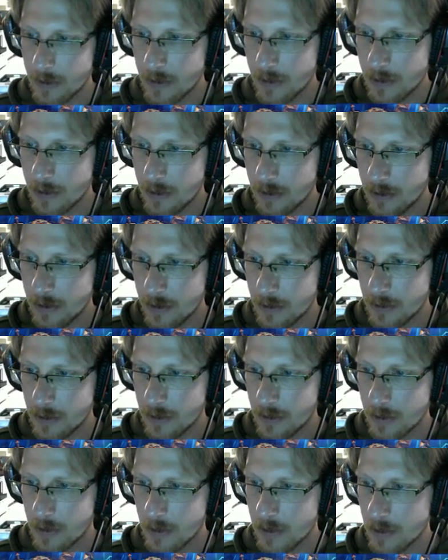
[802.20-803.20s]
I'll post it on
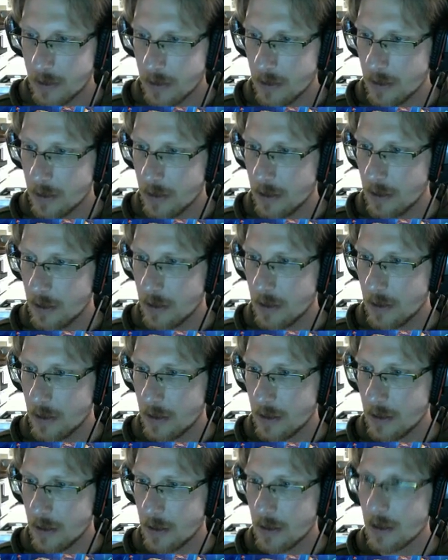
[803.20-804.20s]
my Facebook real quick
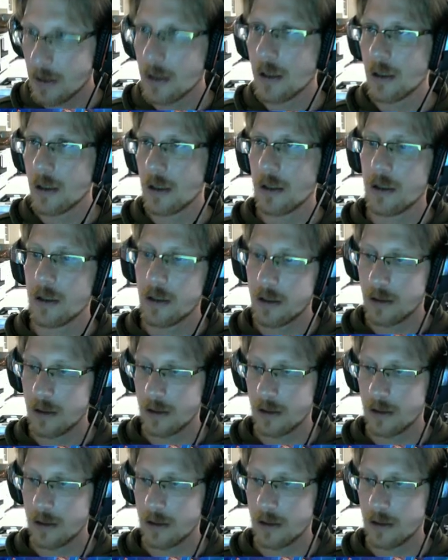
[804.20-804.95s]
if that's cool with you.